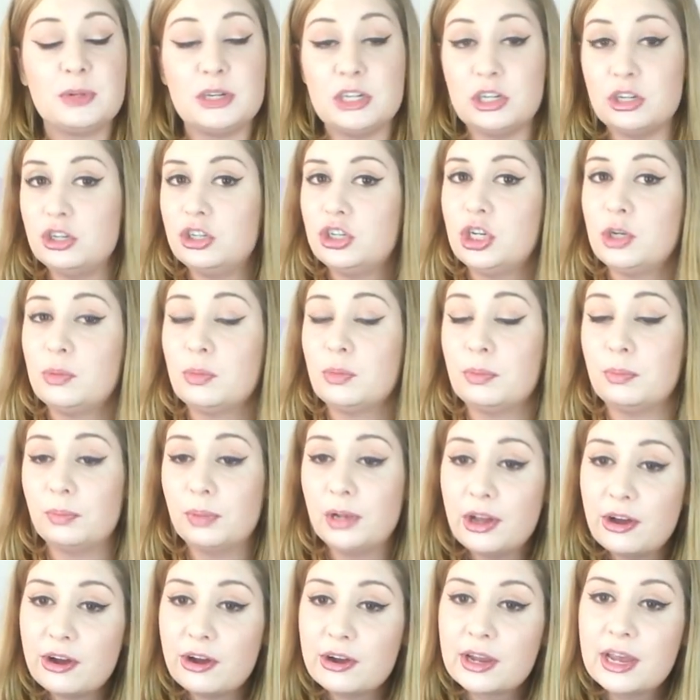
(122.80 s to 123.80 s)
YouTube and
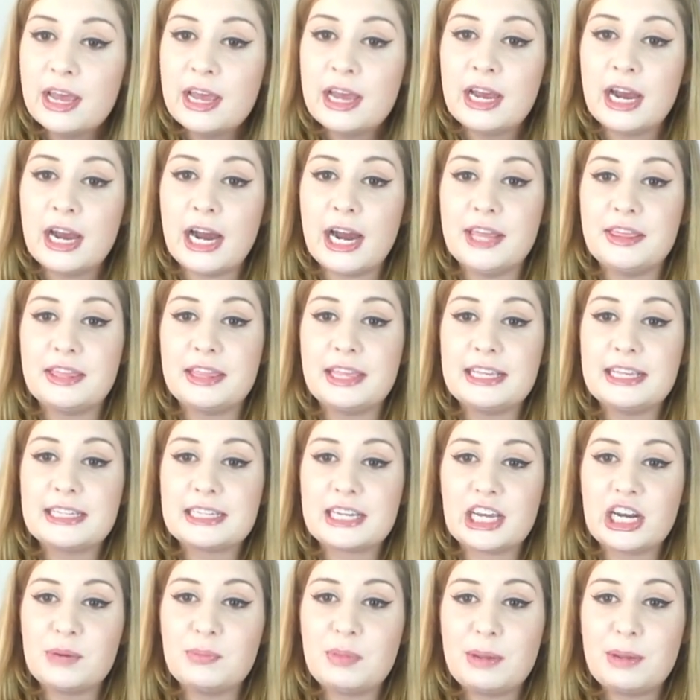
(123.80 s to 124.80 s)
blog, and then there's going
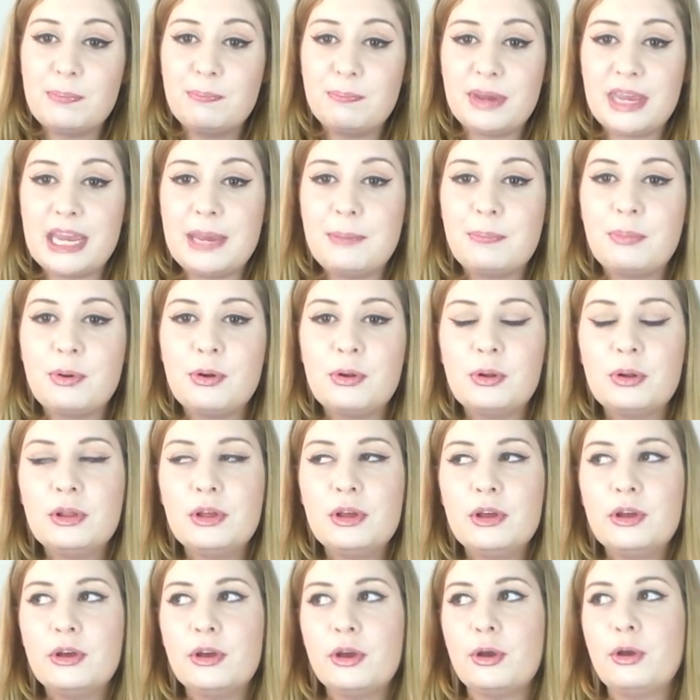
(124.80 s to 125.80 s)
to be people
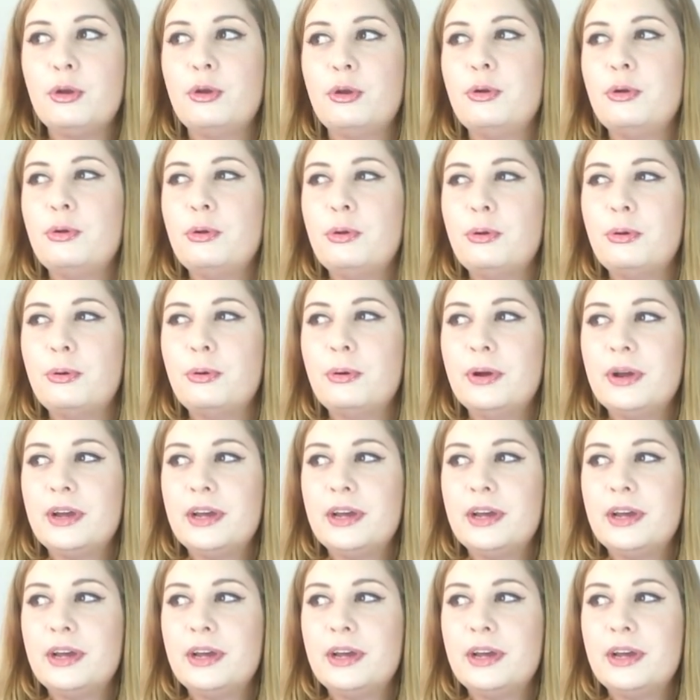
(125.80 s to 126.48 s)
who